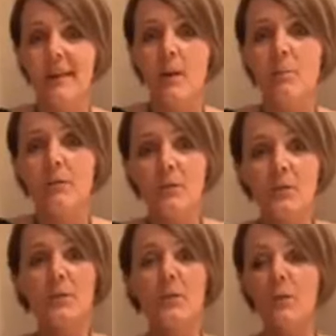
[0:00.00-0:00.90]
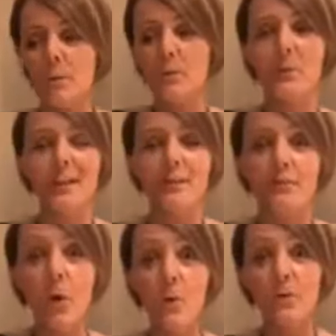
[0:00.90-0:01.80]
My first goal was to get a
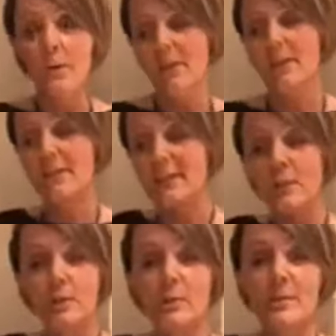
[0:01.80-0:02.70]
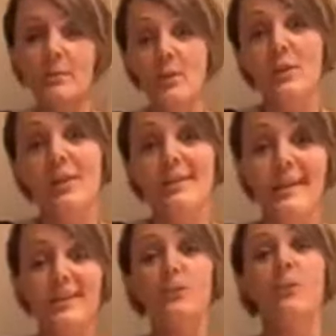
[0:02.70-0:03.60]
phone that was not
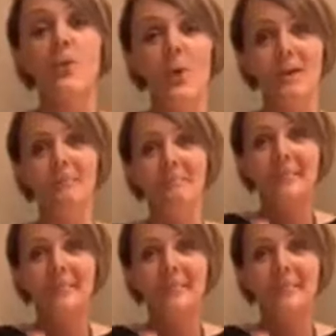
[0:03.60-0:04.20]
attached to a wall.